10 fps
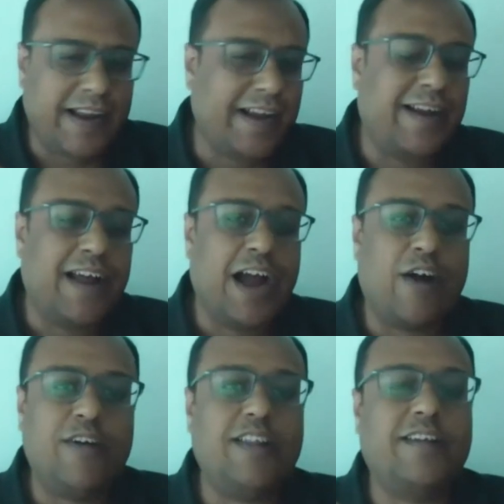Right?
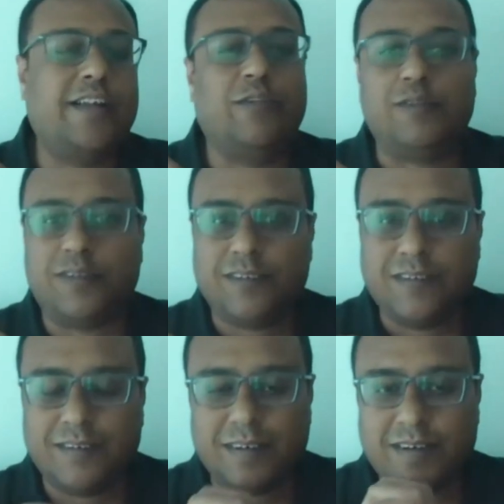How does it sound?
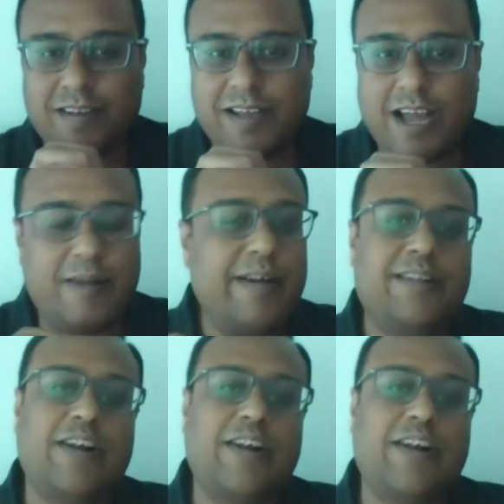I mean,